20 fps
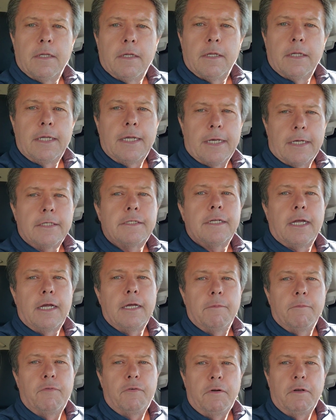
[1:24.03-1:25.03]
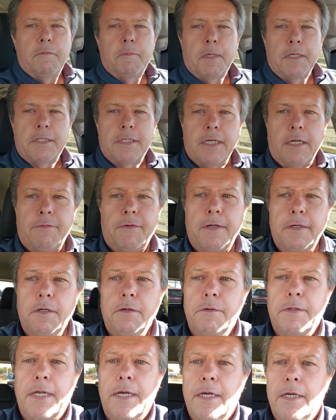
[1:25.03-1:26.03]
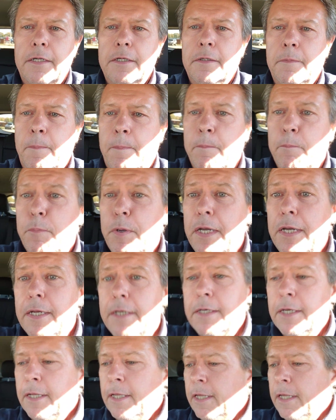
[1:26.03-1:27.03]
Yes, I am full of myself, I know that. But